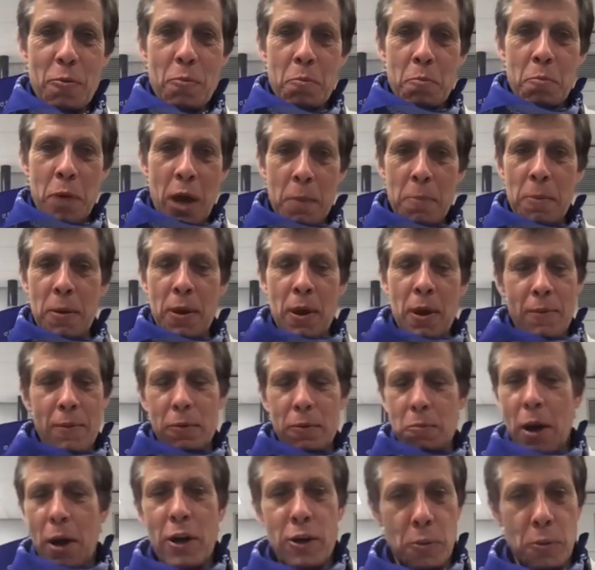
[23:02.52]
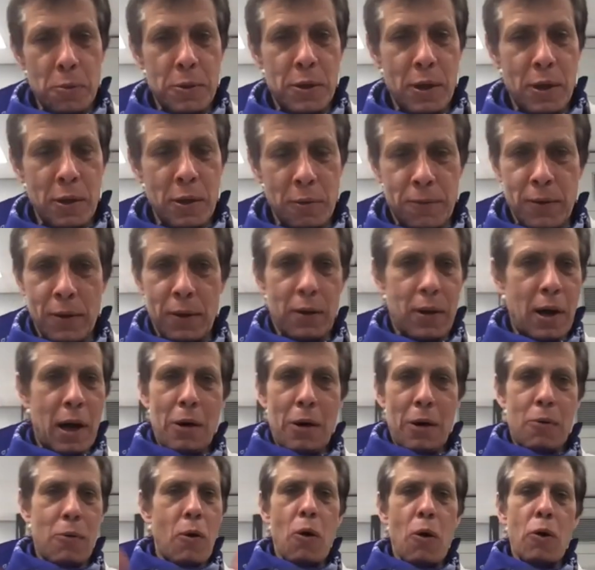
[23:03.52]
maybe even mushrooms can feel
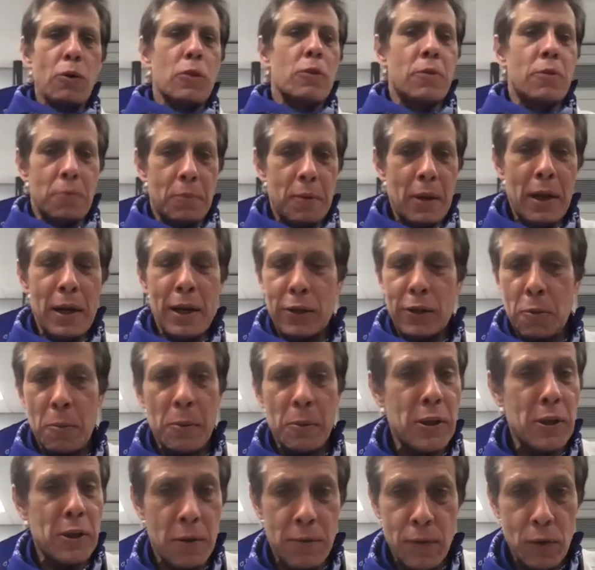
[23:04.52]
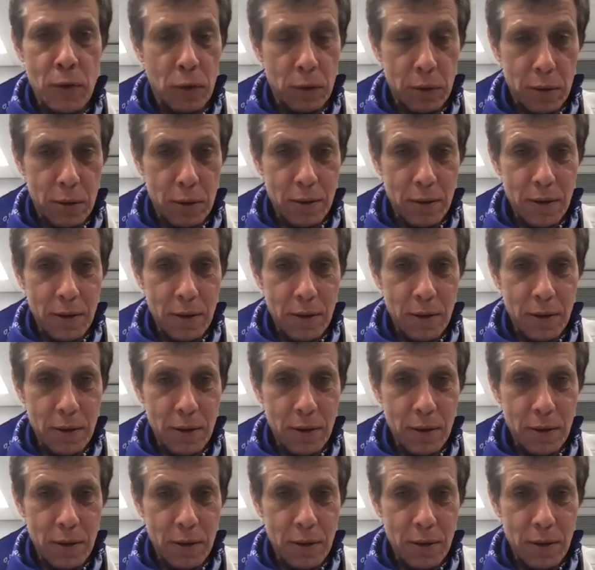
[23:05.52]
our own electromagnetic field